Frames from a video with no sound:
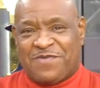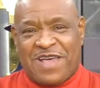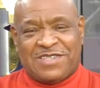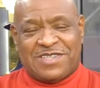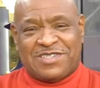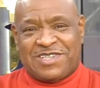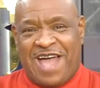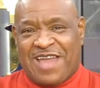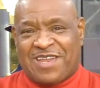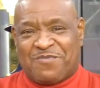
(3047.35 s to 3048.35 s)
face to
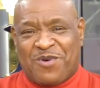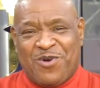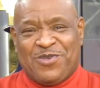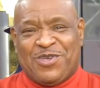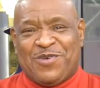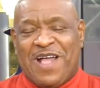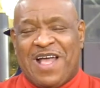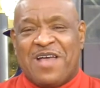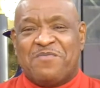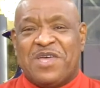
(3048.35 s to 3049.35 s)
shine upon you,
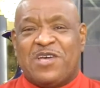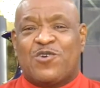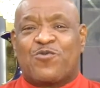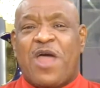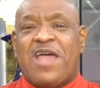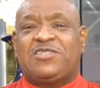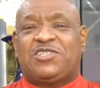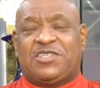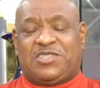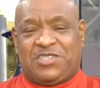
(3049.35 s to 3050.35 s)
be
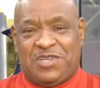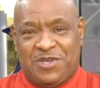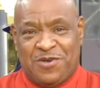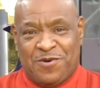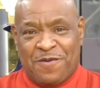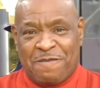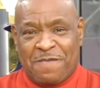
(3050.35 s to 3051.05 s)
gracious to you.